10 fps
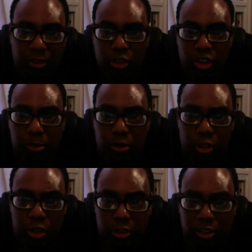do to
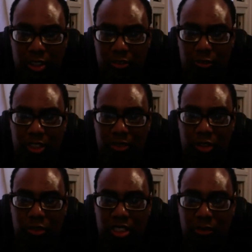support you? What can
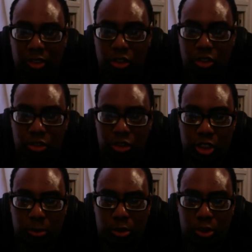we do to
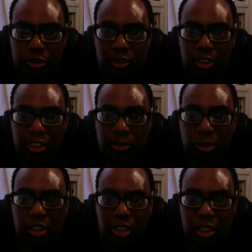support you in your
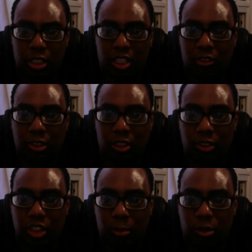music? How can we
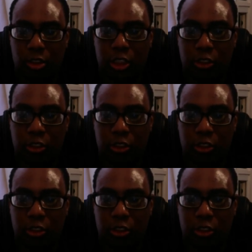support you?